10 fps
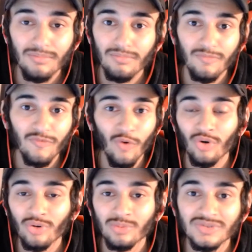
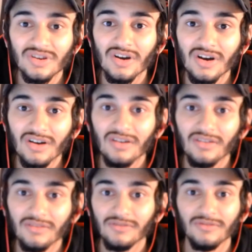forms
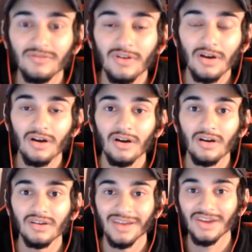of
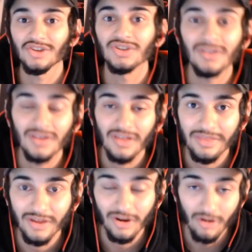connection
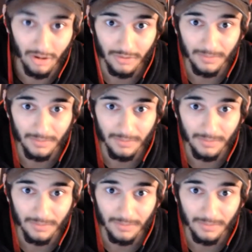there are.